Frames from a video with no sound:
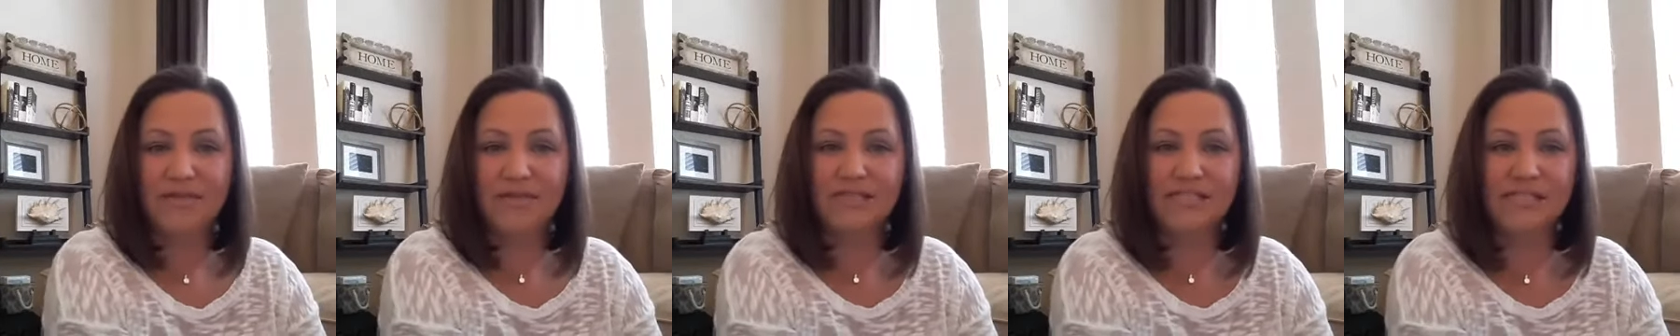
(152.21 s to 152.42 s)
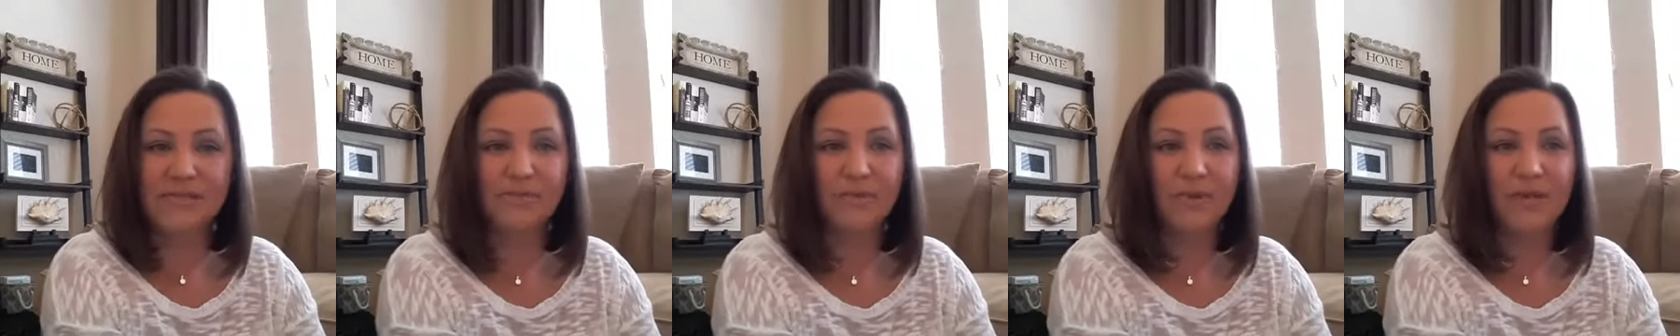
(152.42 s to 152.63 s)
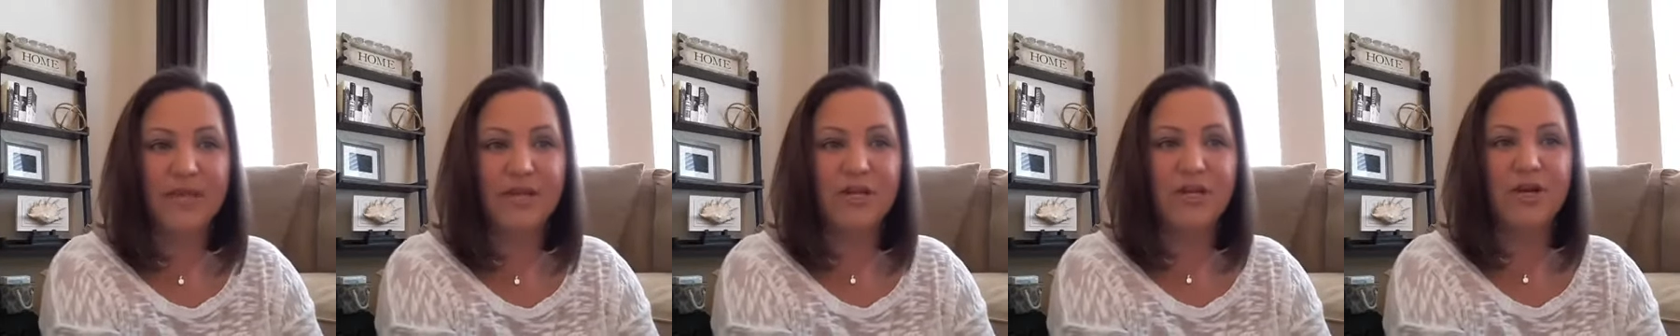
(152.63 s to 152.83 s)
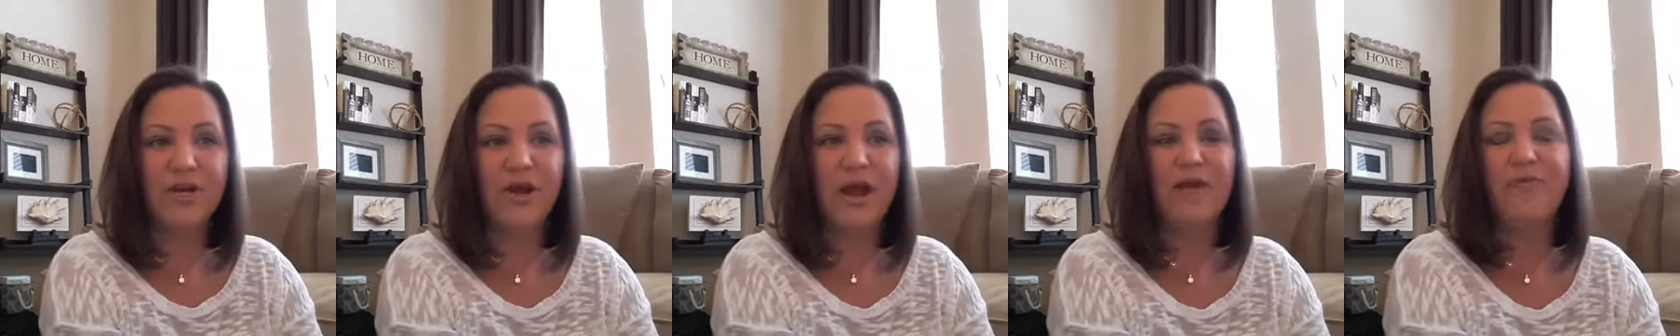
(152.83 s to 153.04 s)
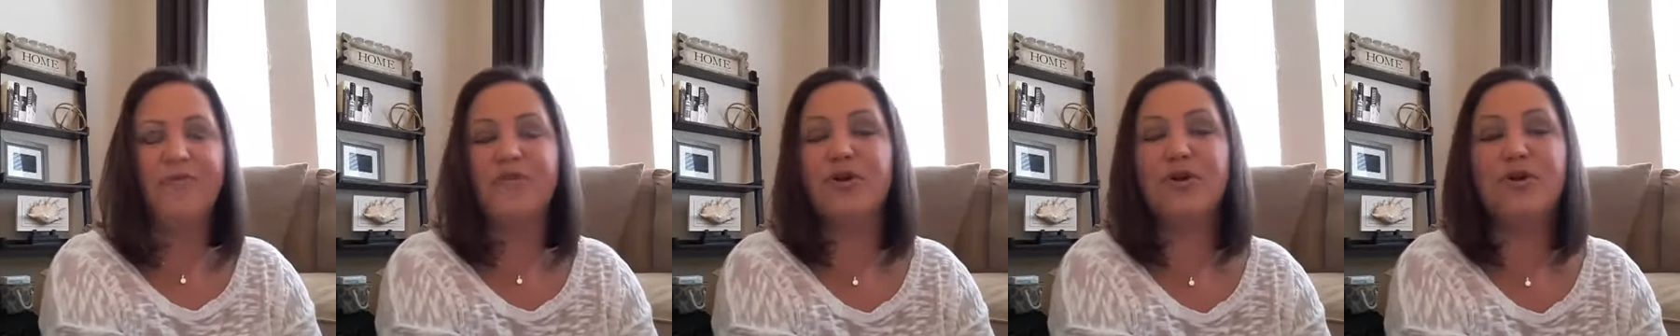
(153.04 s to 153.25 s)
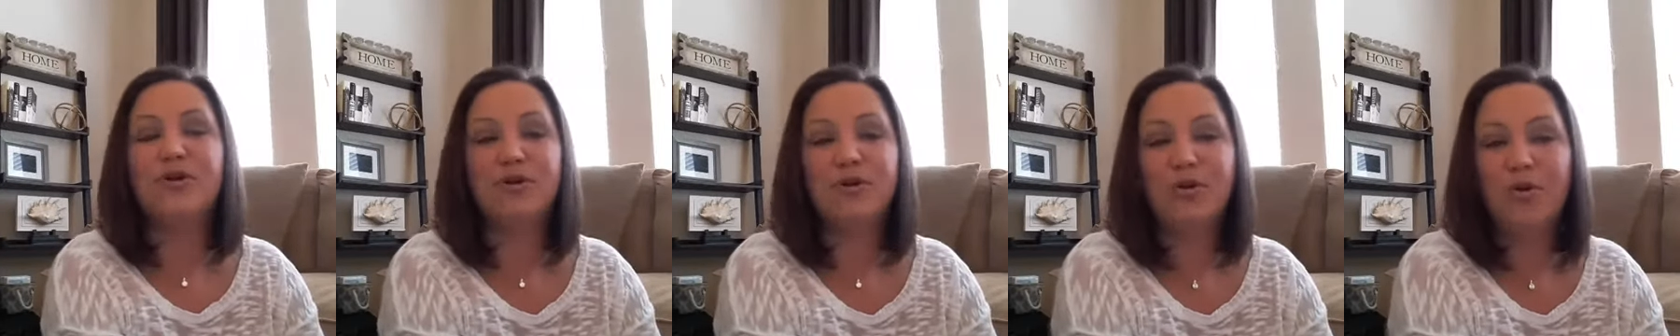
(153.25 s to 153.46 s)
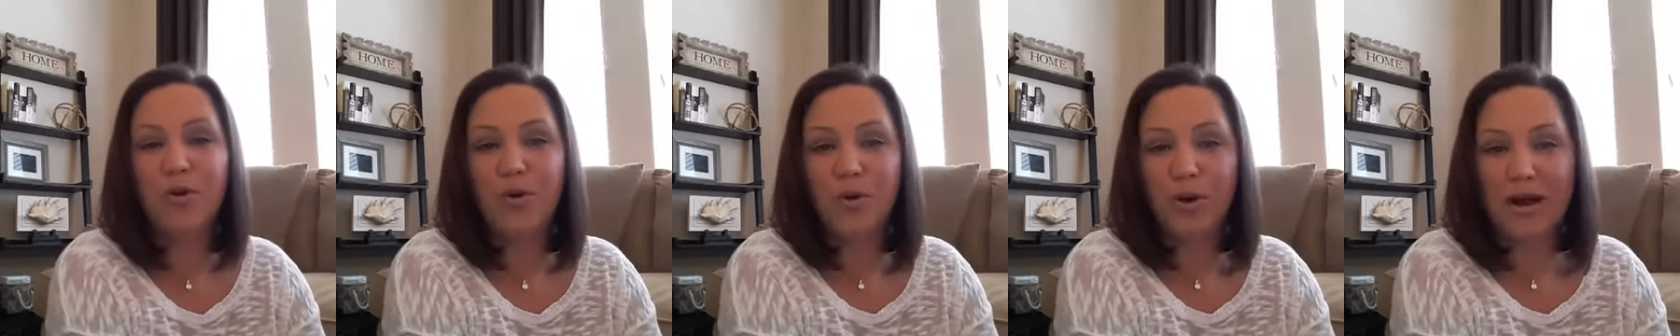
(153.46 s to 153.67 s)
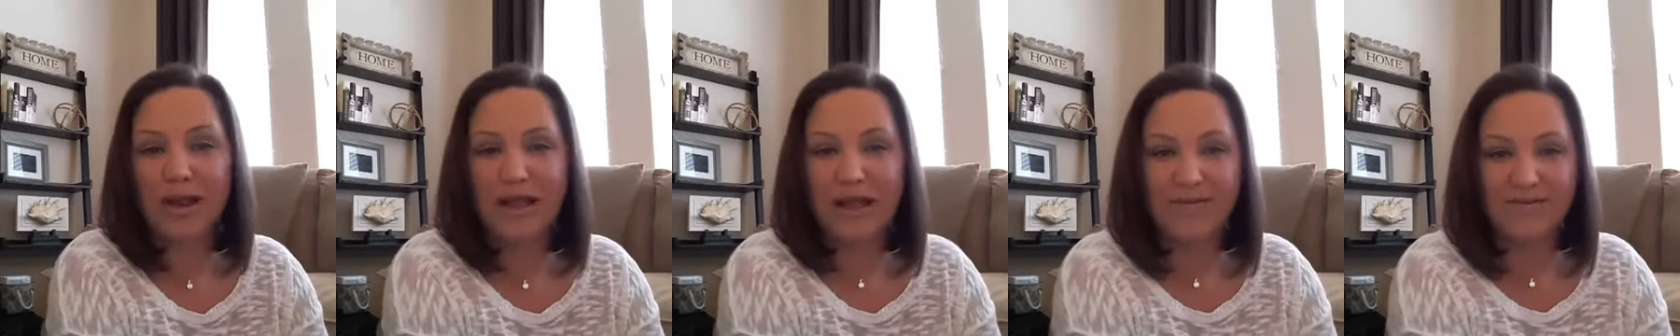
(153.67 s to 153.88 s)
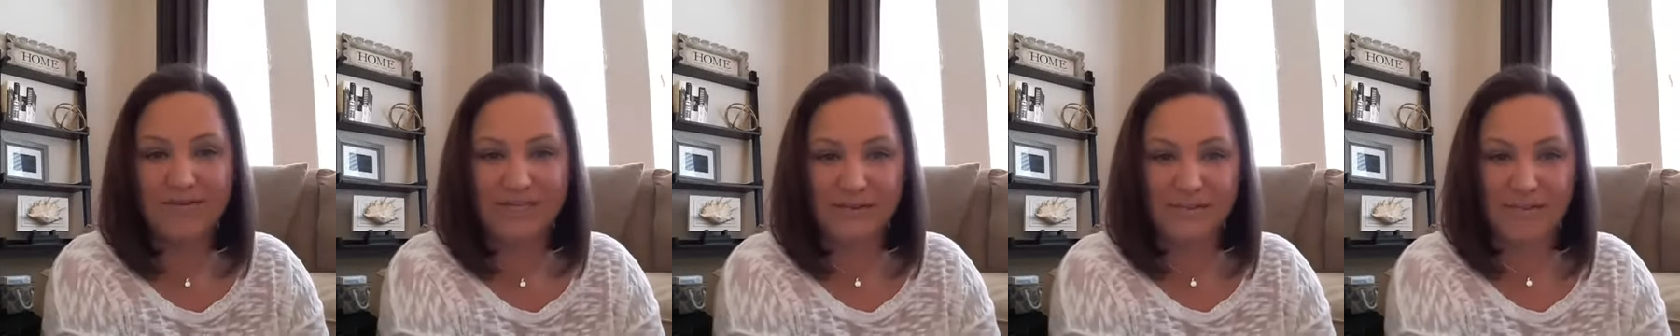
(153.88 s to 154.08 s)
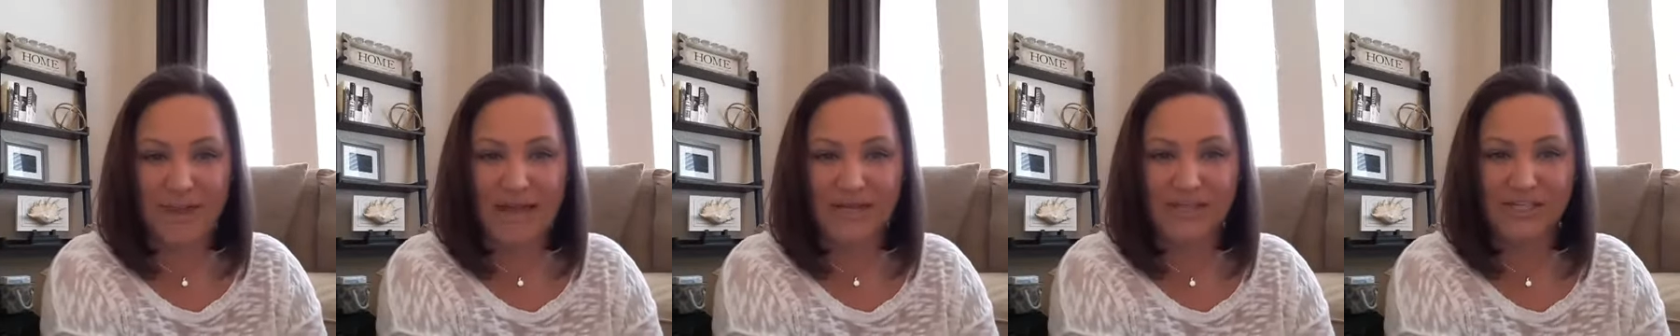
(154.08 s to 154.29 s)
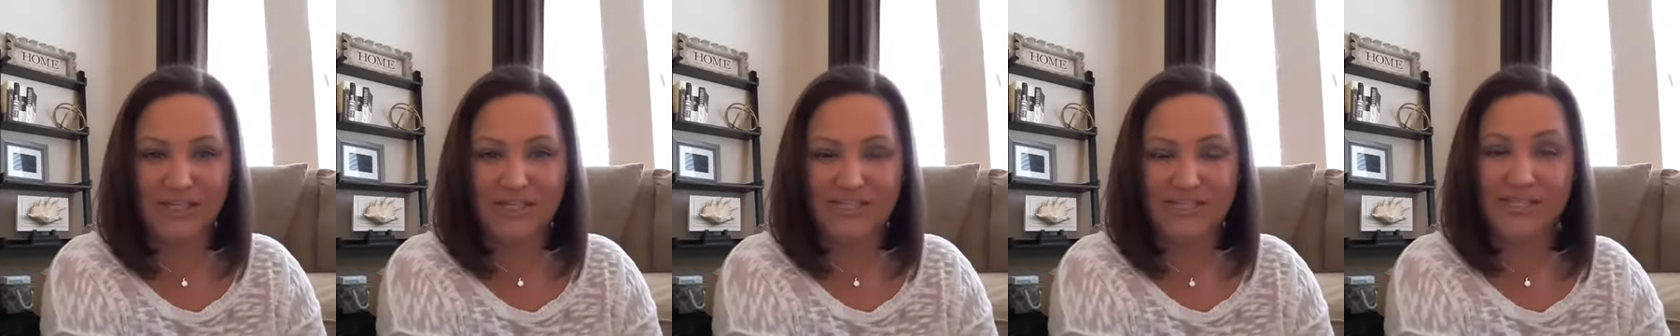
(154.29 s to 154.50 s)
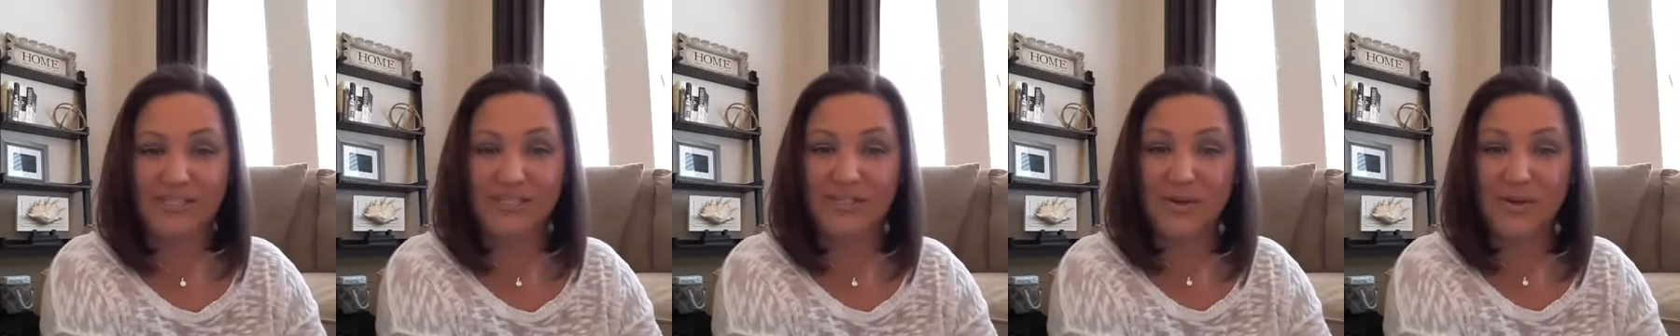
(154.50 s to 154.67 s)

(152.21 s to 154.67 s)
the splendor and the glory of his majesty.